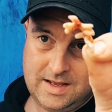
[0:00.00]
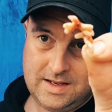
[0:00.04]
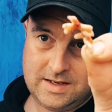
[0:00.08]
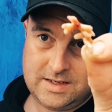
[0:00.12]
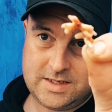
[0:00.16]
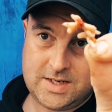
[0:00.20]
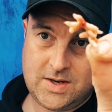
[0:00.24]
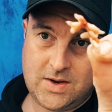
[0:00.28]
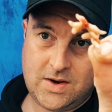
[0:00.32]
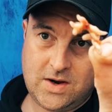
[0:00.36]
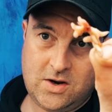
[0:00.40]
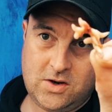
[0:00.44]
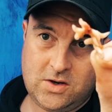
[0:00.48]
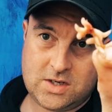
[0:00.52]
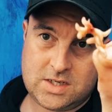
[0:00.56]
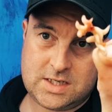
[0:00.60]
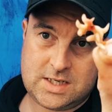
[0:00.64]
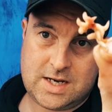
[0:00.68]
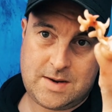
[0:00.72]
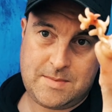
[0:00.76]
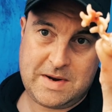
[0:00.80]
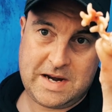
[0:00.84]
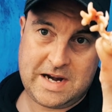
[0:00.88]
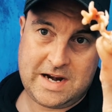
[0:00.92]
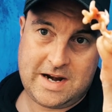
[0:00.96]
So it looks
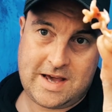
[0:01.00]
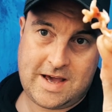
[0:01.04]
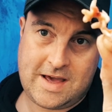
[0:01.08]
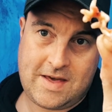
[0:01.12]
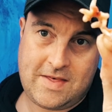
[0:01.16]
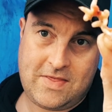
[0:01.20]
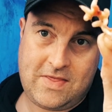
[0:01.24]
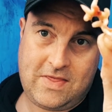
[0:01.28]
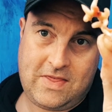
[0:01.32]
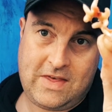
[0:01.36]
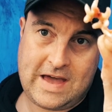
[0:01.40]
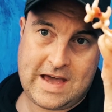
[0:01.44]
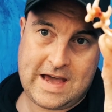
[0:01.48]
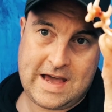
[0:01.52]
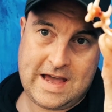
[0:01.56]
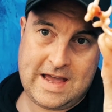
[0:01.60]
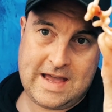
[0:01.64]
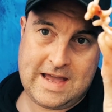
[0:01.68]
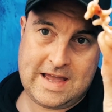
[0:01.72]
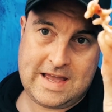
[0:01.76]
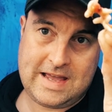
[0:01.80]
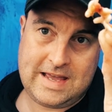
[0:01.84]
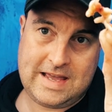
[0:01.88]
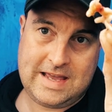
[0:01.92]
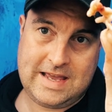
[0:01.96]
something like
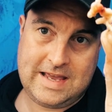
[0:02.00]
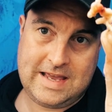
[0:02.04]
that.